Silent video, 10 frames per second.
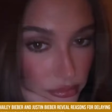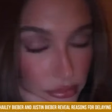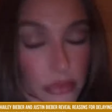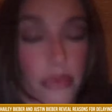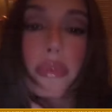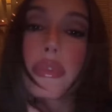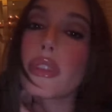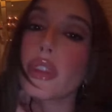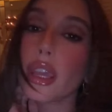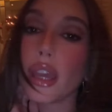An
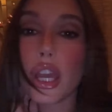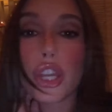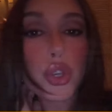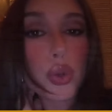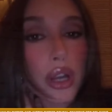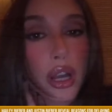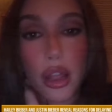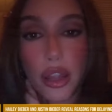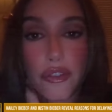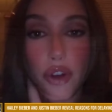insider close to the model
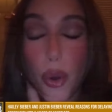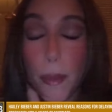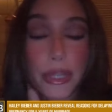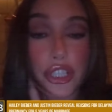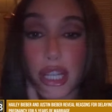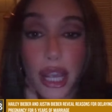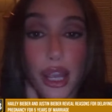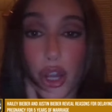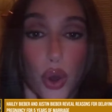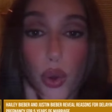shared insights into her
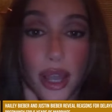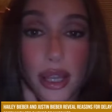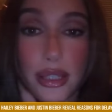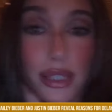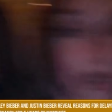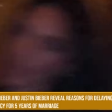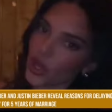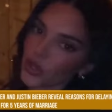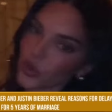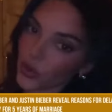feelings,
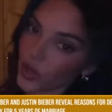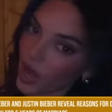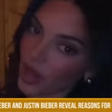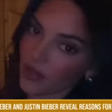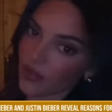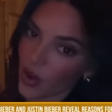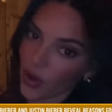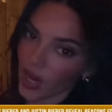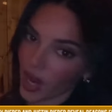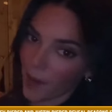stating, "Hailey has
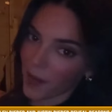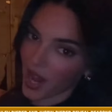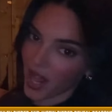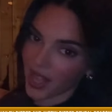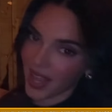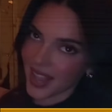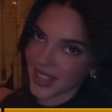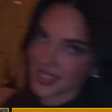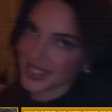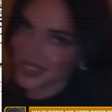always known she wanted to be a